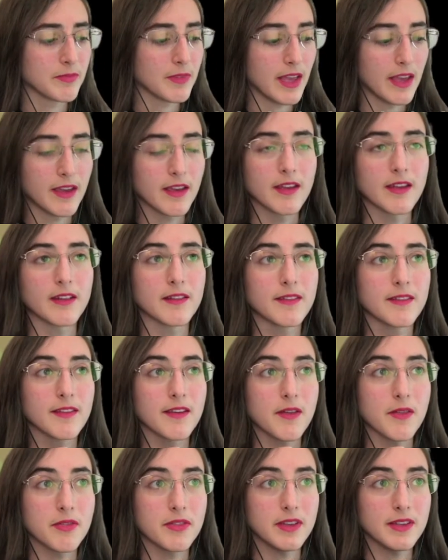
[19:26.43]
And
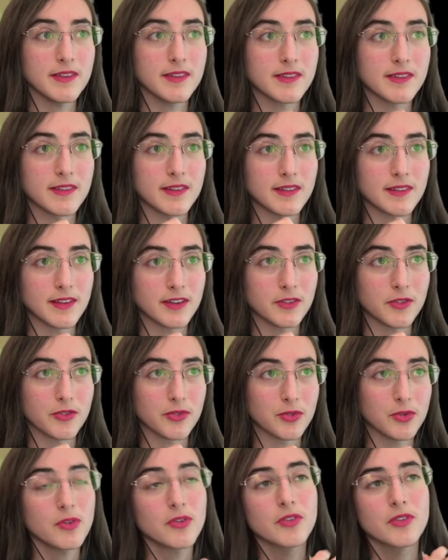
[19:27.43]
this
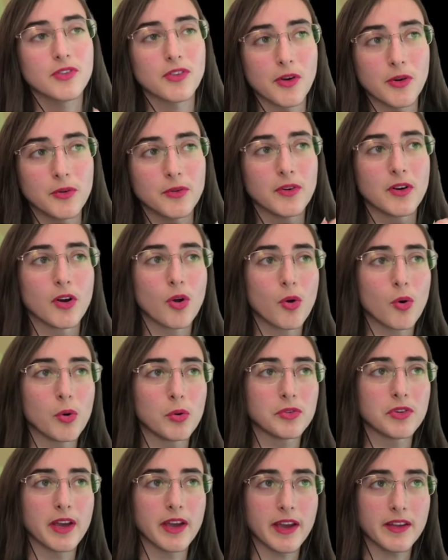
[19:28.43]
dinosaur, so
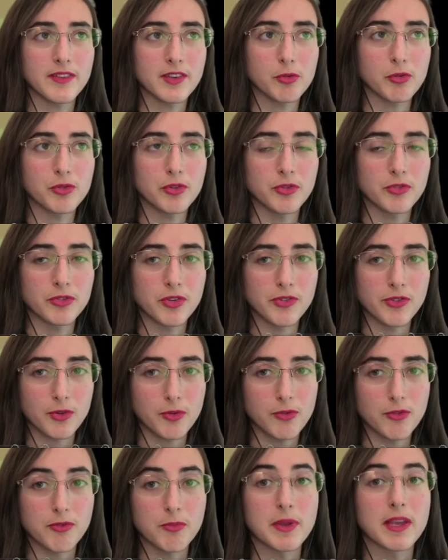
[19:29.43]
called
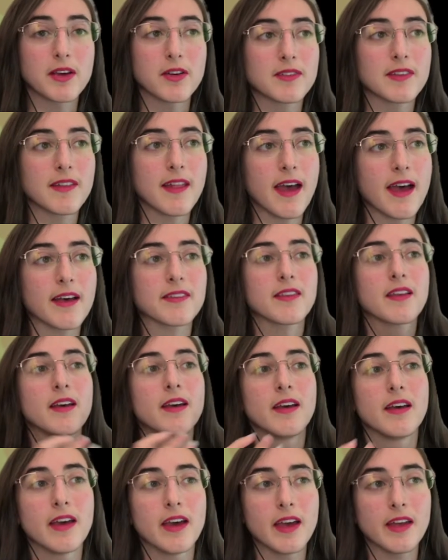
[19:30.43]
Heterodontosaurus because it has
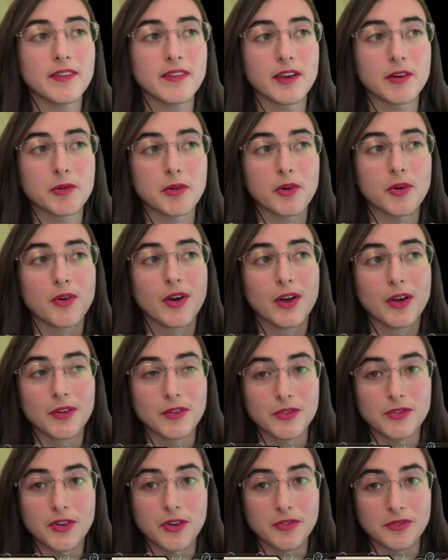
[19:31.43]

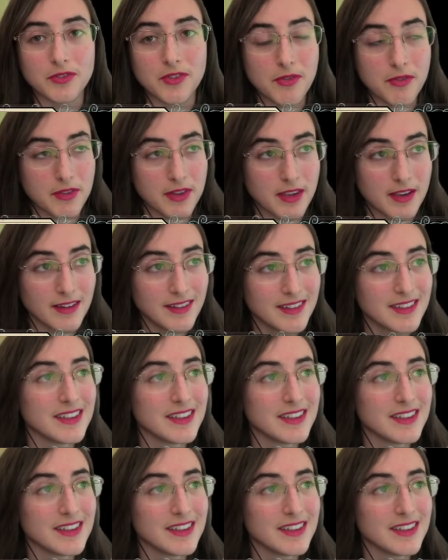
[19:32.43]
heterodontia,